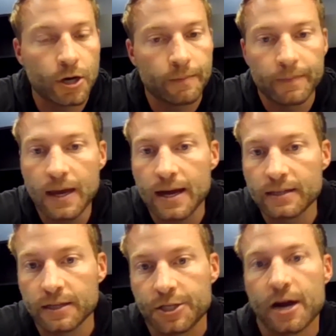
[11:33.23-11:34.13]
Sure. Yeah,
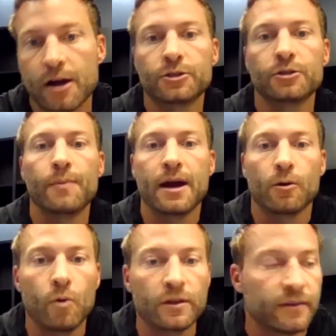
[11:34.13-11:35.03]
it's a challenge no
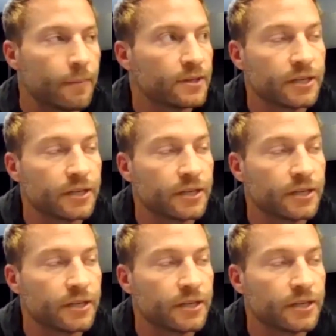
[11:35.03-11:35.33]
matter what type